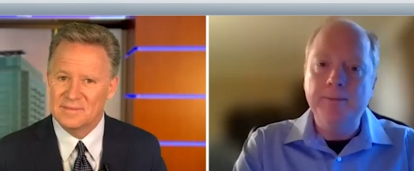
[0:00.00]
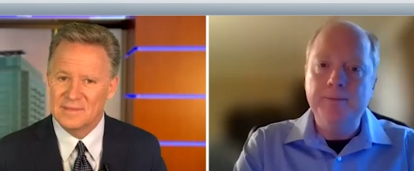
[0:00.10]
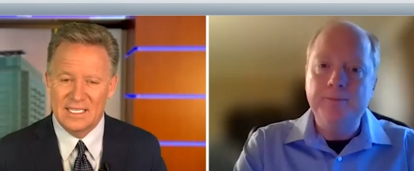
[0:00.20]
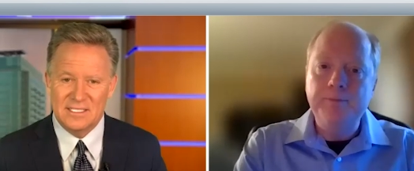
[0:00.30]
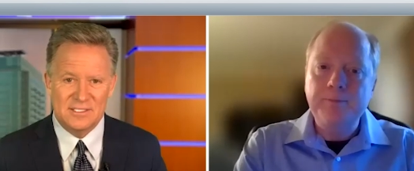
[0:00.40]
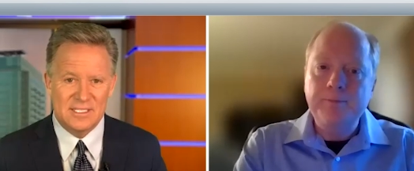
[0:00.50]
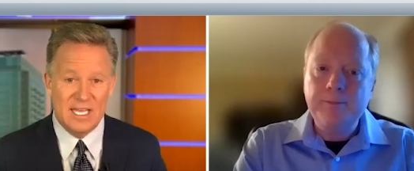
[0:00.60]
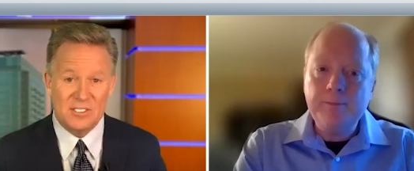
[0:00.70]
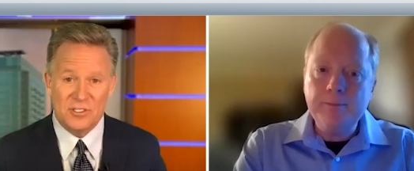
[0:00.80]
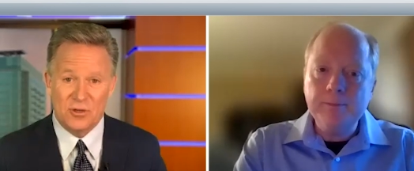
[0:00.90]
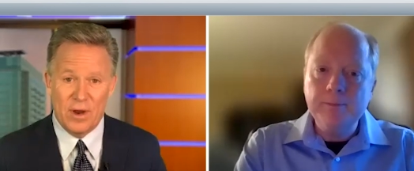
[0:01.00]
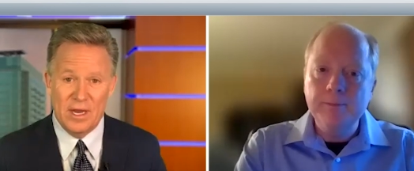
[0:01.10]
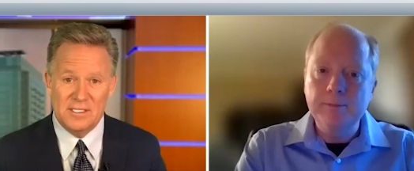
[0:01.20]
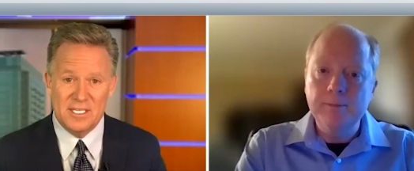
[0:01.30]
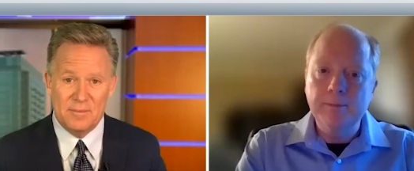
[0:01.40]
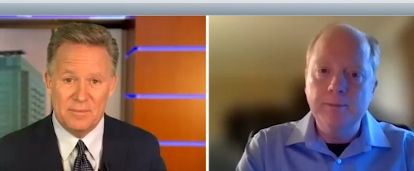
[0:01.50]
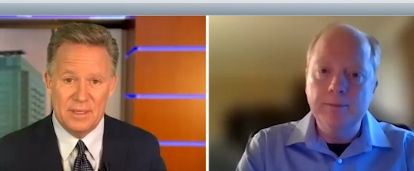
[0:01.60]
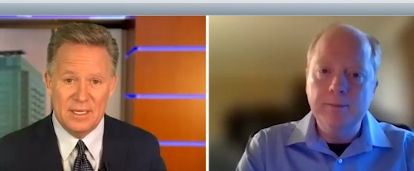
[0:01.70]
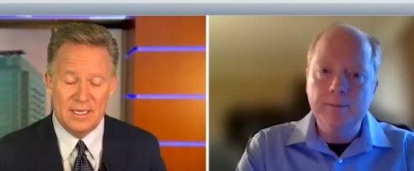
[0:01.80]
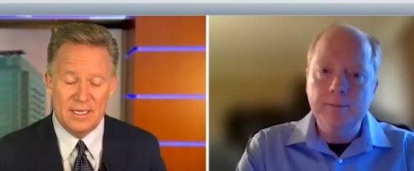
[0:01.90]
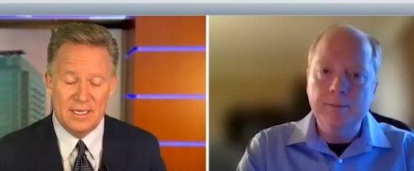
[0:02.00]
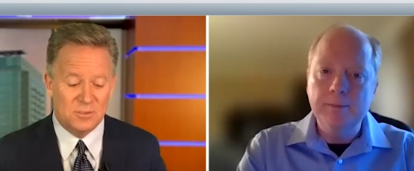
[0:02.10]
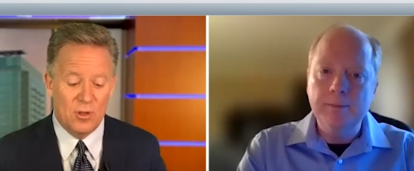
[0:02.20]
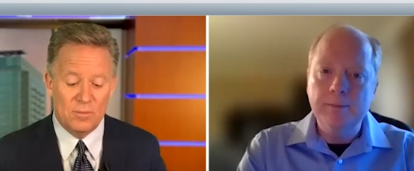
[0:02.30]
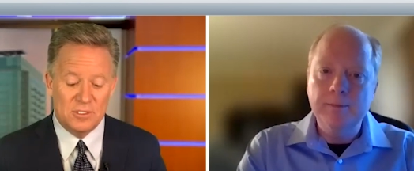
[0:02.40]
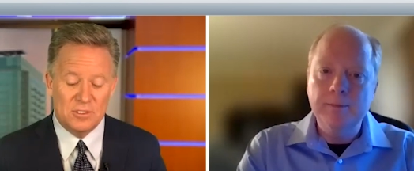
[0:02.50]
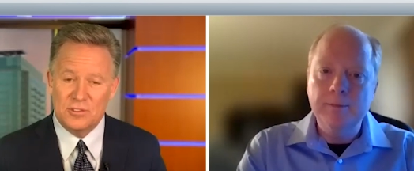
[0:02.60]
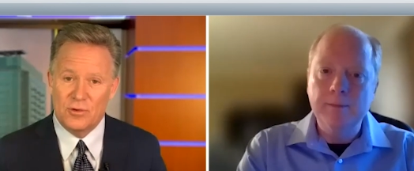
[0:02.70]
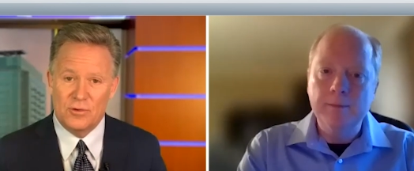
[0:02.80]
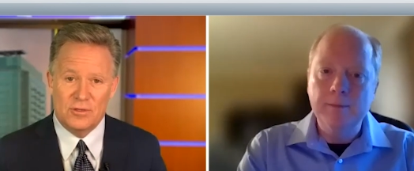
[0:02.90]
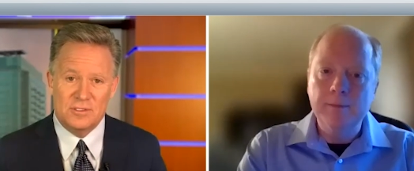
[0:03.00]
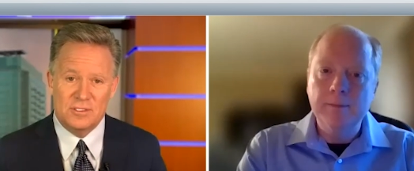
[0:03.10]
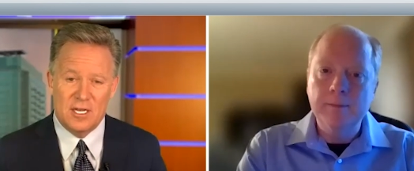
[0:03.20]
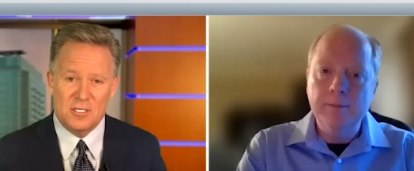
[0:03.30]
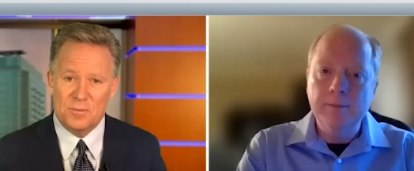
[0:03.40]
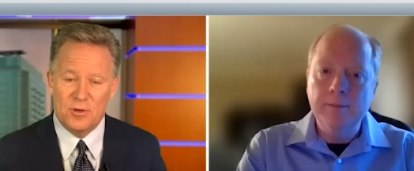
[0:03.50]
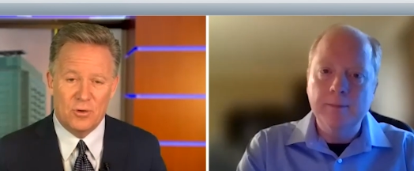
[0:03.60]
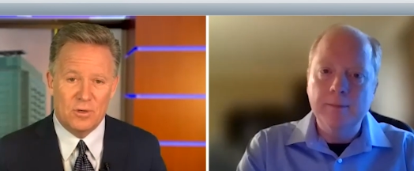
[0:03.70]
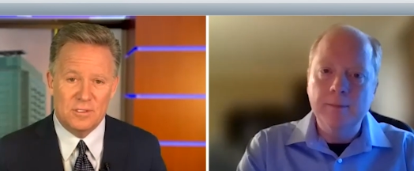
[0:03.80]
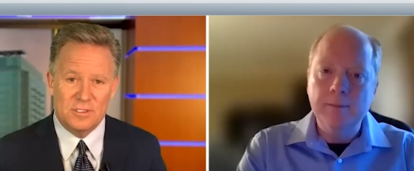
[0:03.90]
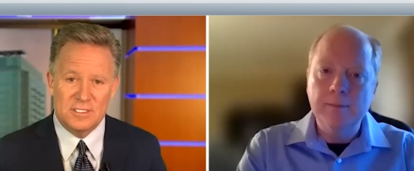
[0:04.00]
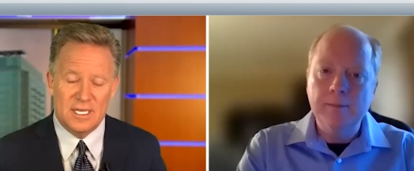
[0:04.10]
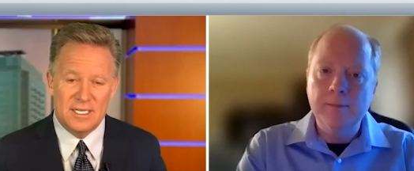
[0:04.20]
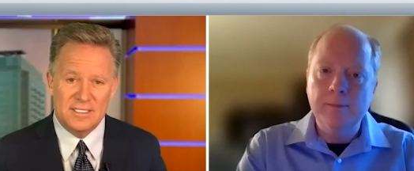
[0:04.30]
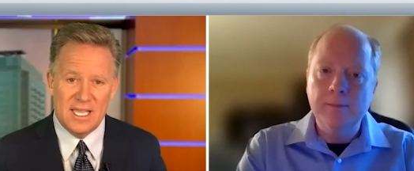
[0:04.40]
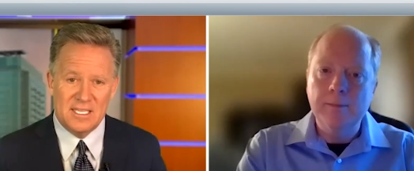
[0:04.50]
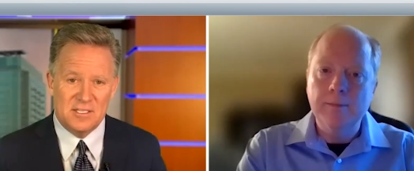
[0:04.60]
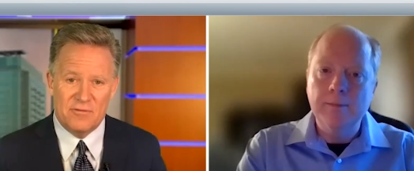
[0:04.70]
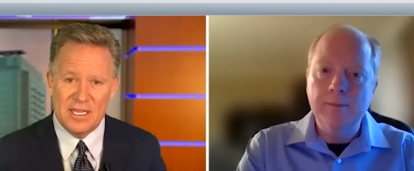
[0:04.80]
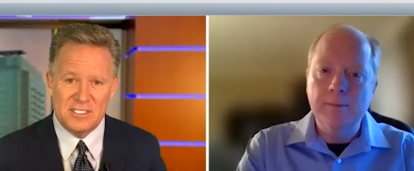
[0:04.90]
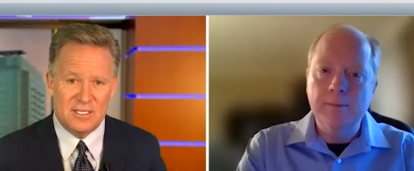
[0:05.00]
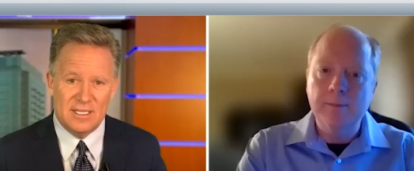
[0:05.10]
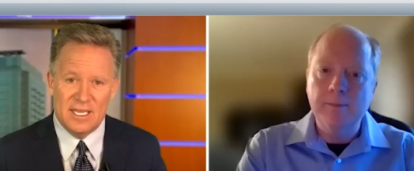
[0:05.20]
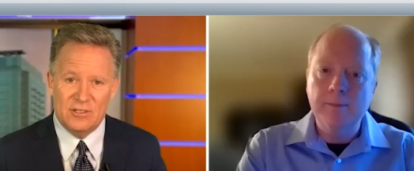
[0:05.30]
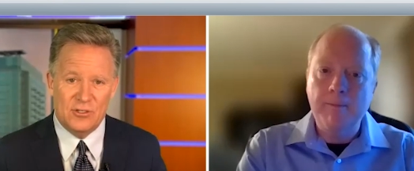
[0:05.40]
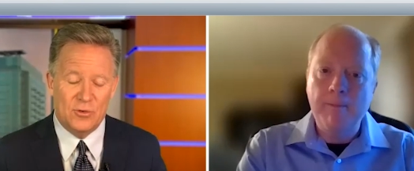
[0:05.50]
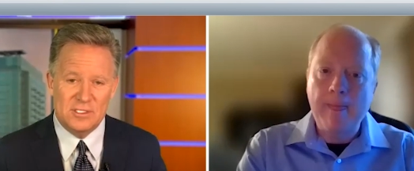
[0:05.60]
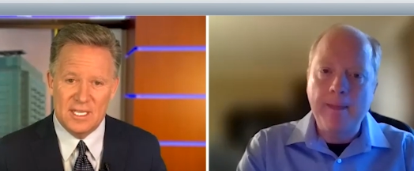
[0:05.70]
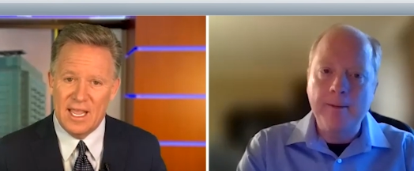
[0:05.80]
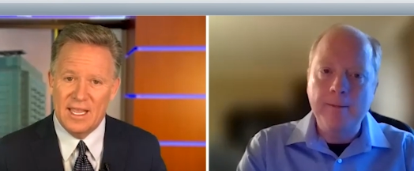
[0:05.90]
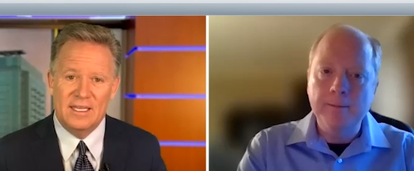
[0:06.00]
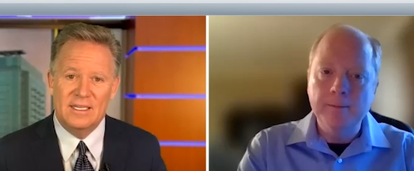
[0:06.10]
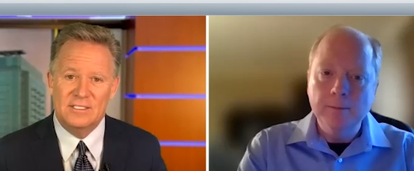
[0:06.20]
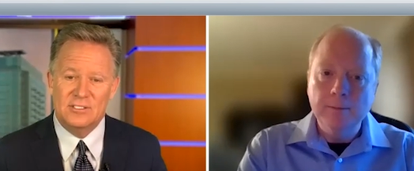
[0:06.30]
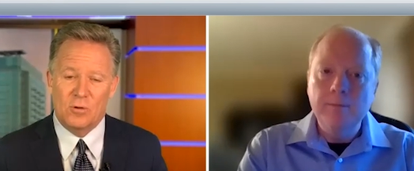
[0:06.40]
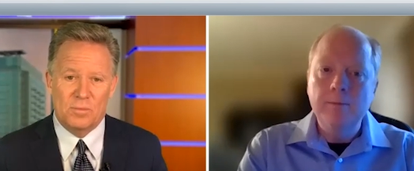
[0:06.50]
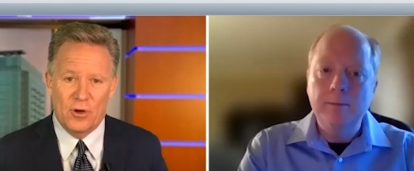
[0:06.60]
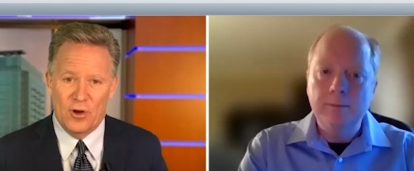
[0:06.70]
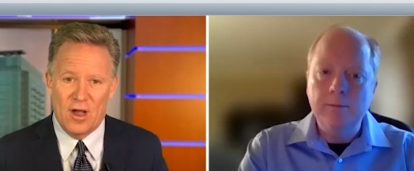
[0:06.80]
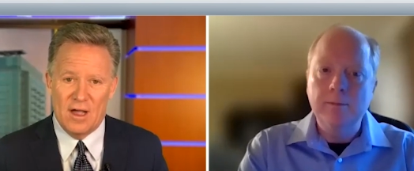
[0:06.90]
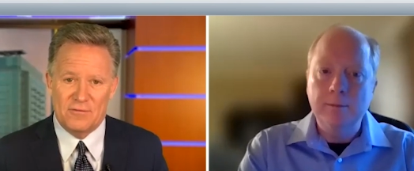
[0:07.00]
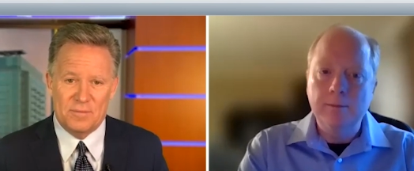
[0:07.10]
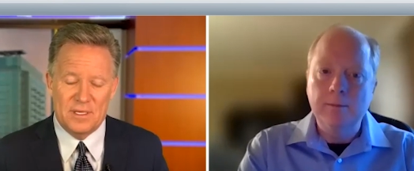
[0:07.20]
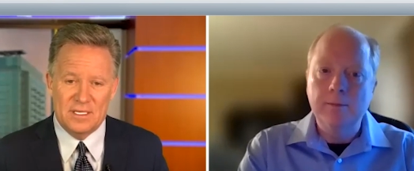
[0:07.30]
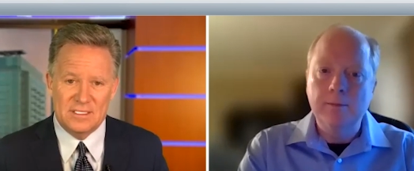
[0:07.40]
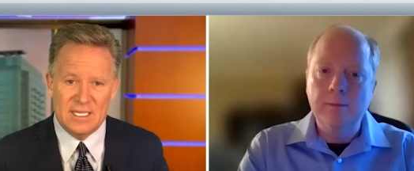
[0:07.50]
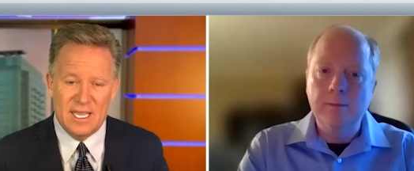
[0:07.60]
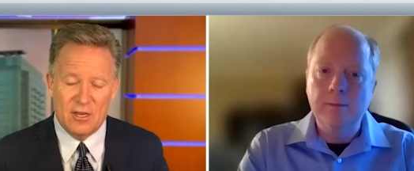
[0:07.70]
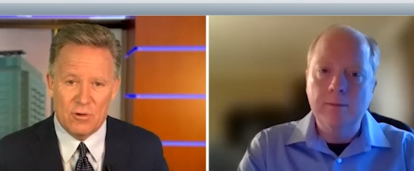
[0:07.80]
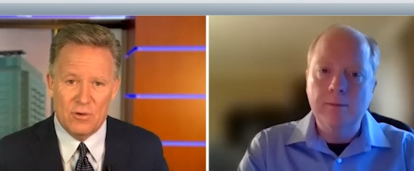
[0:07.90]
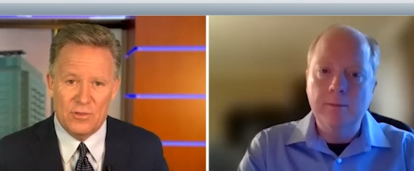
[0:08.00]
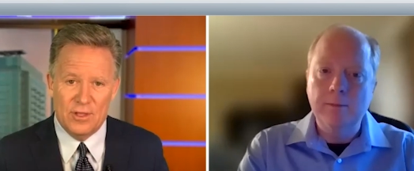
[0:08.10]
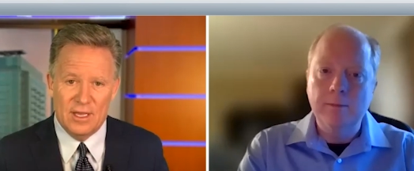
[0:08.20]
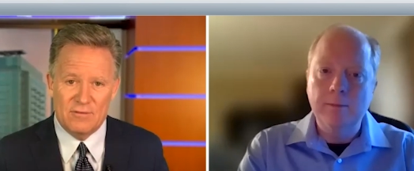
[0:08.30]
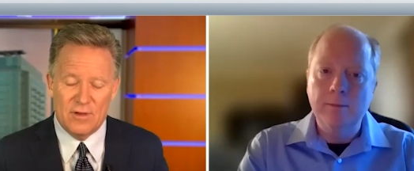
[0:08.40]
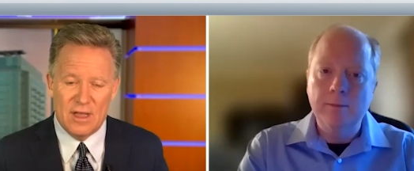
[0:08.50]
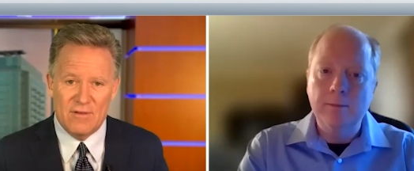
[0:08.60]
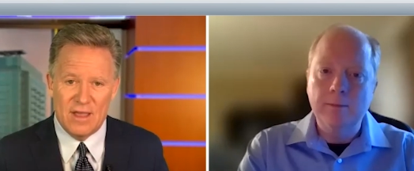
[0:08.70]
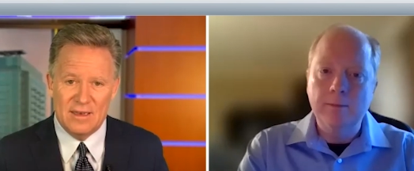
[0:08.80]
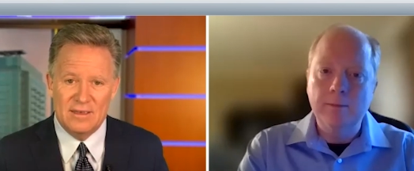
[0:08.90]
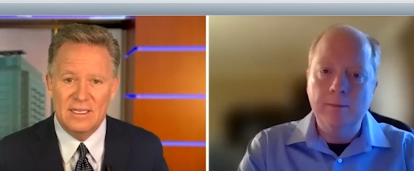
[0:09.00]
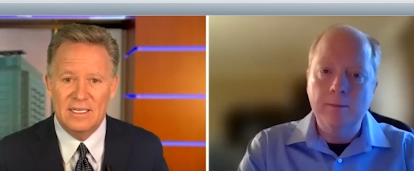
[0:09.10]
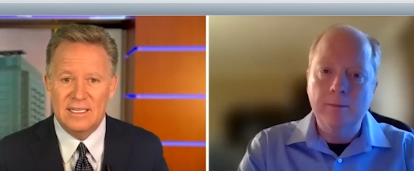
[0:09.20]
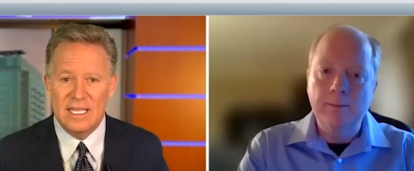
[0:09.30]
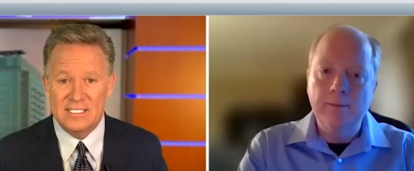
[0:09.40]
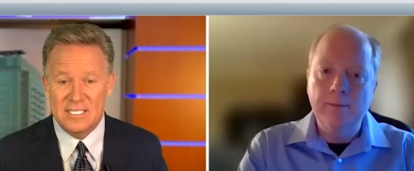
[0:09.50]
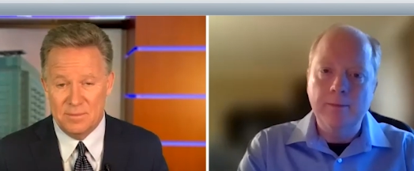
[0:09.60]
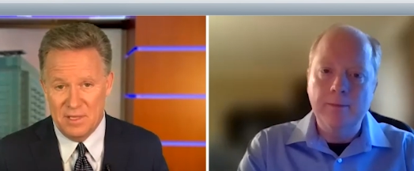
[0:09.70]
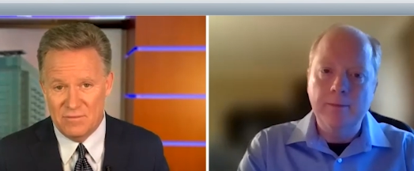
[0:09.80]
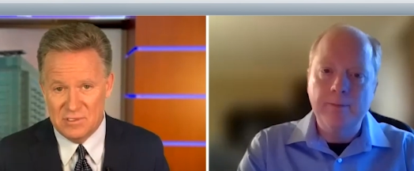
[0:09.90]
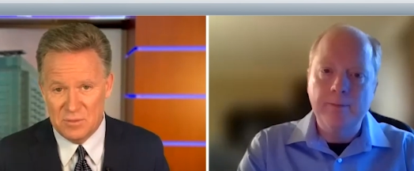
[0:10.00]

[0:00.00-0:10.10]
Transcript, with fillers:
Speaker 1: That's that is a great tip. Uh, small business owners and entrepreneurs, uh, take his advice on that and do it today. Don't put it off, because I agree with you. I've I've had that tip given to